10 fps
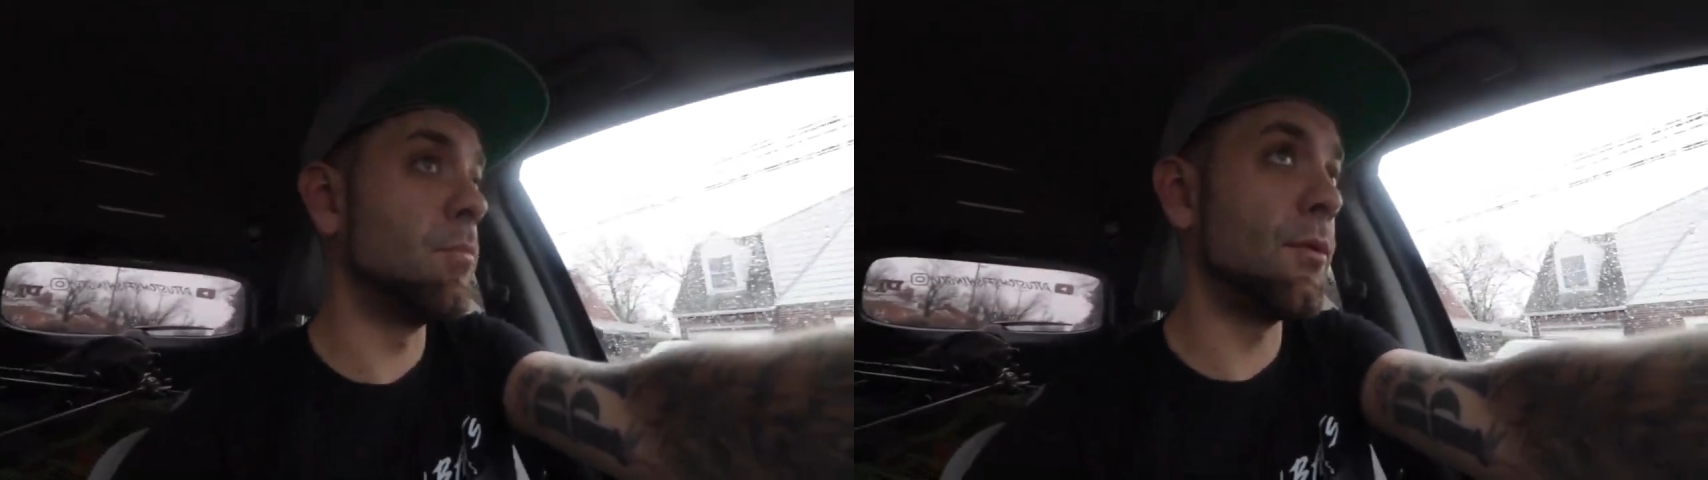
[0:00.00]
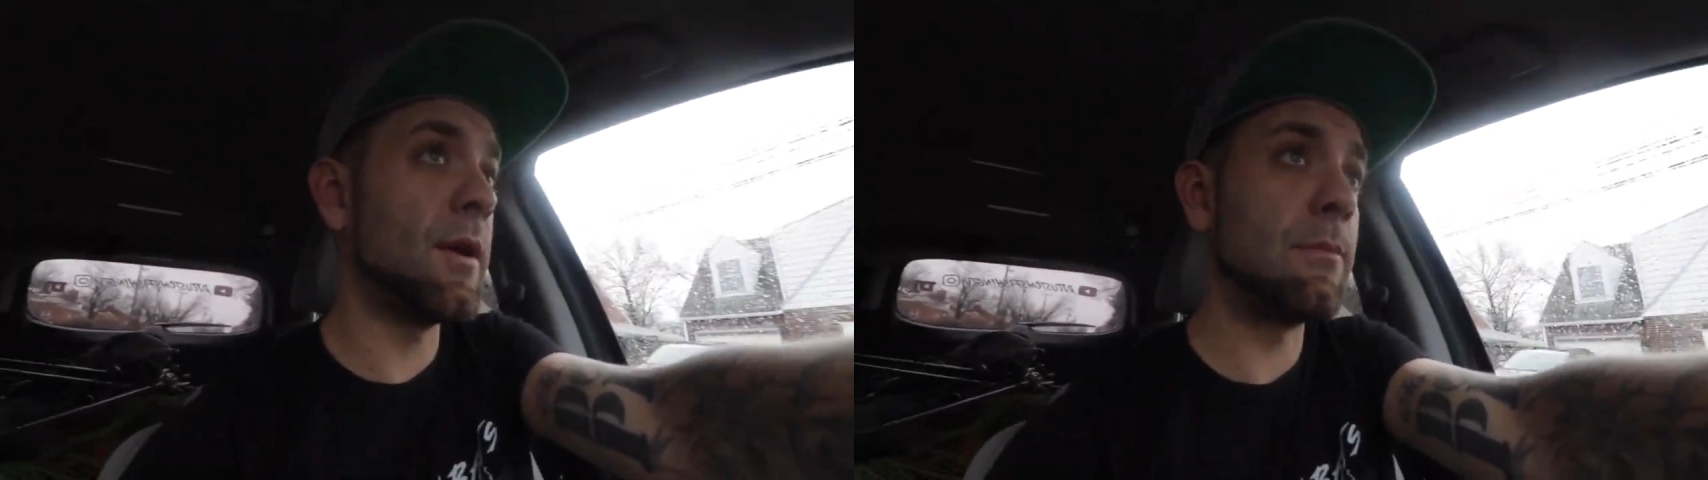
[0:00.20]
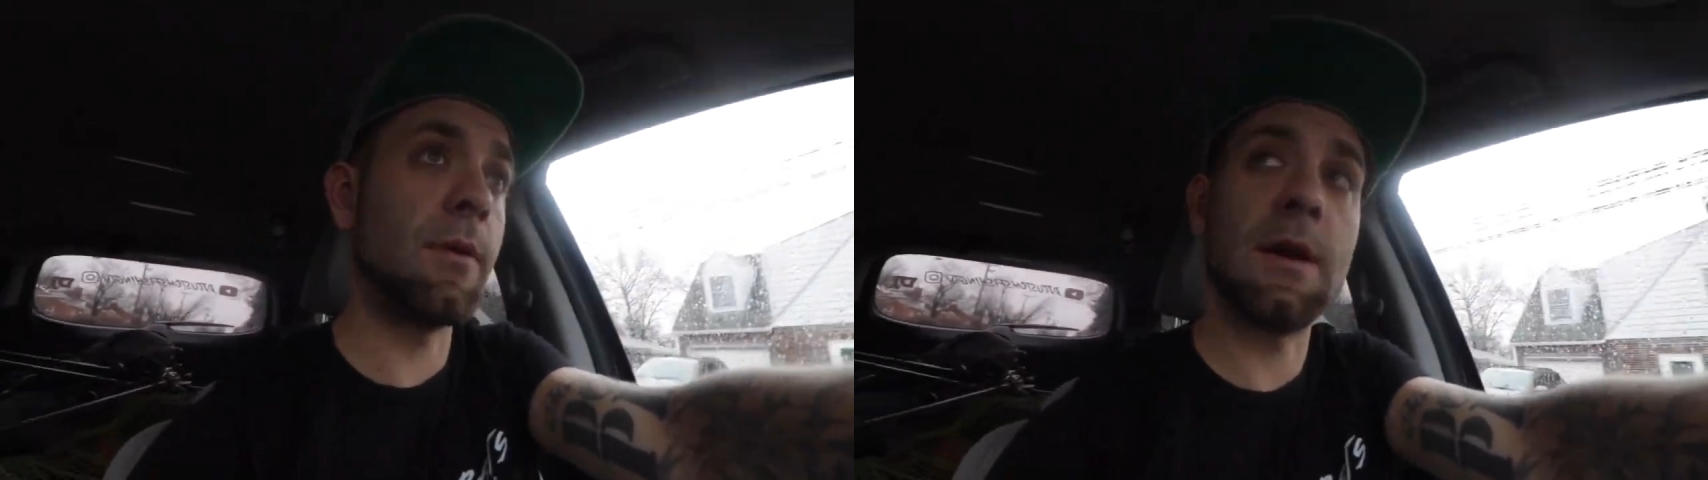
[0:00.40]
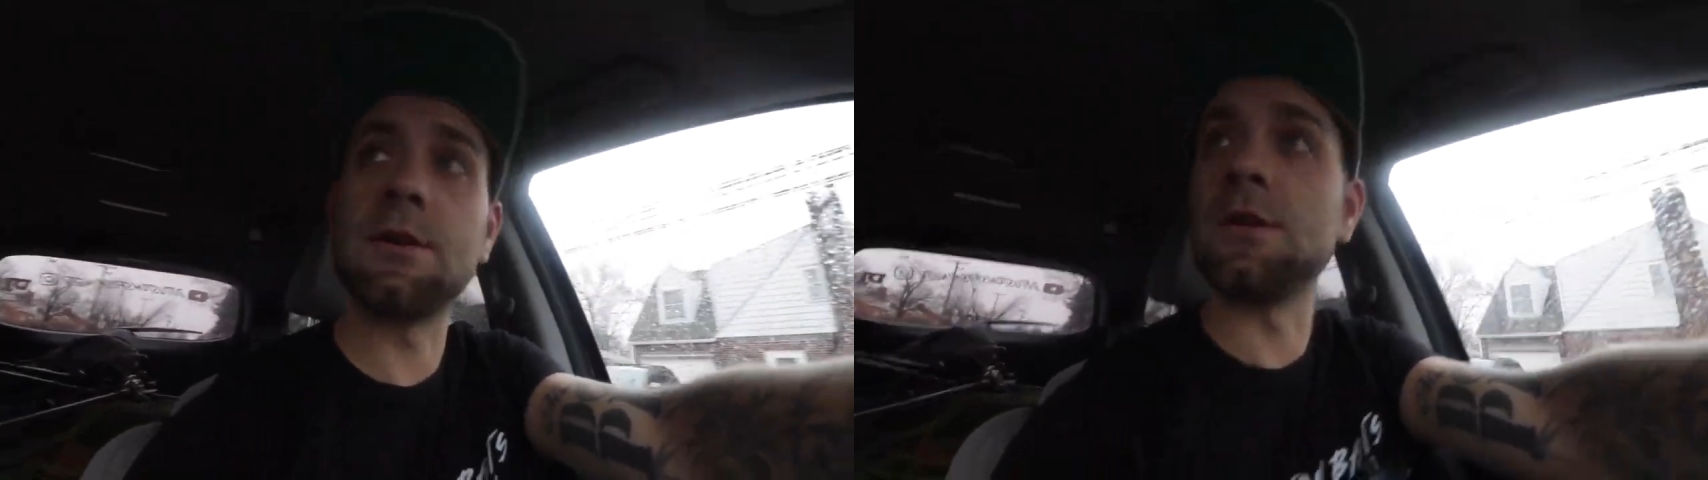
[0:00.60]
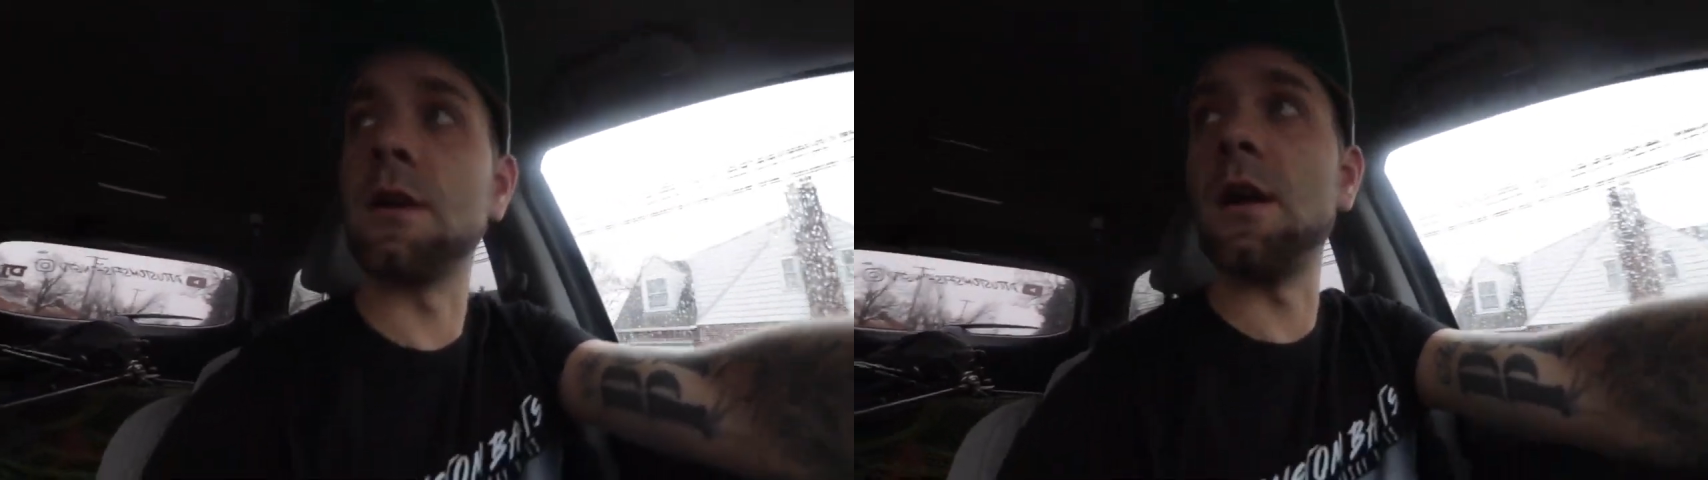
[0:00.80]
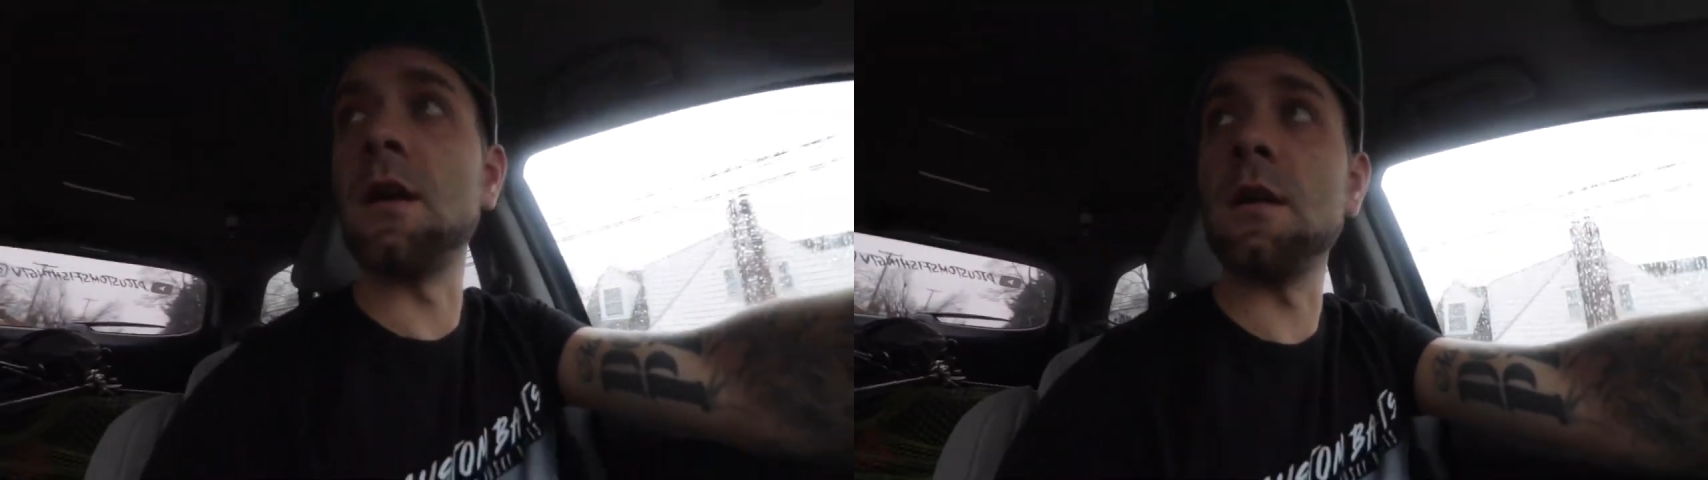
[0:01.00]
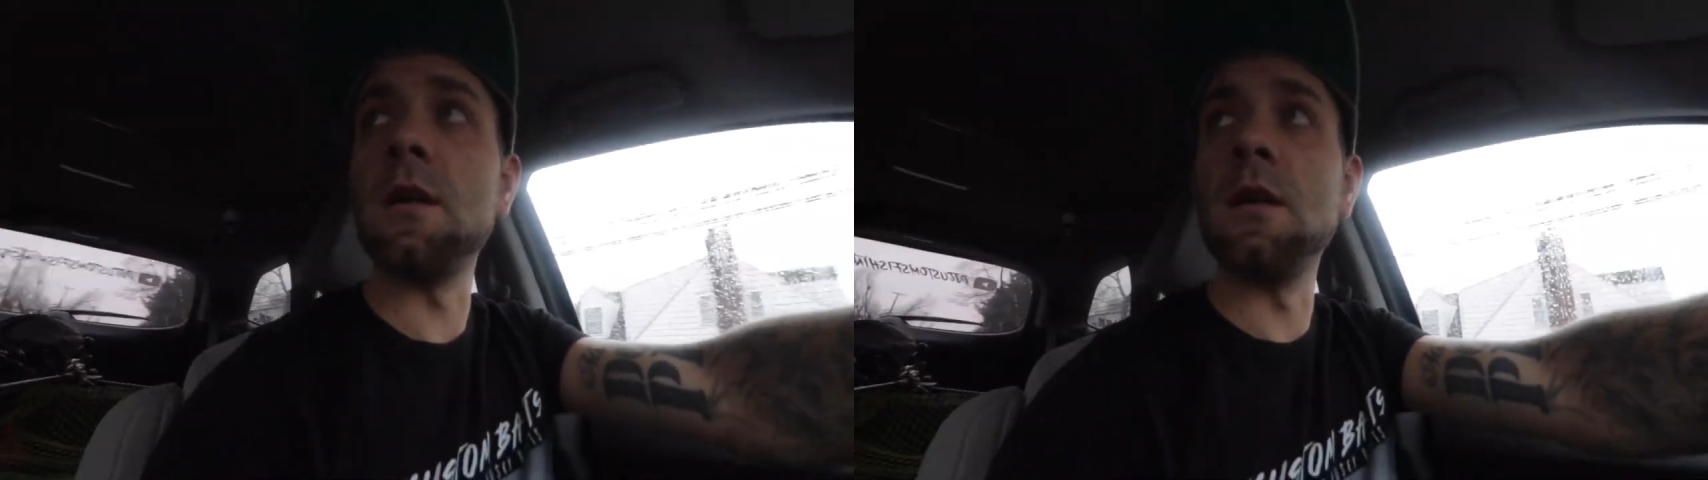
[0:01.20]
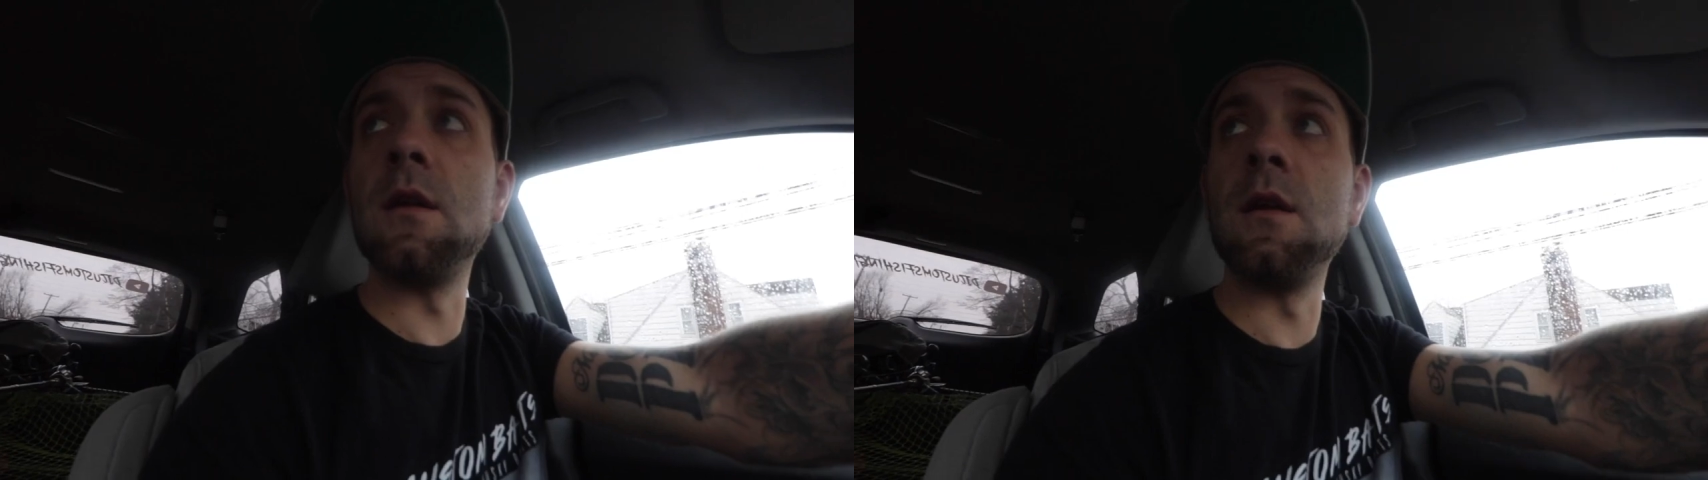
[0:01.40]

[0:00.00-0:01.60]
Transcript: blood pressure none,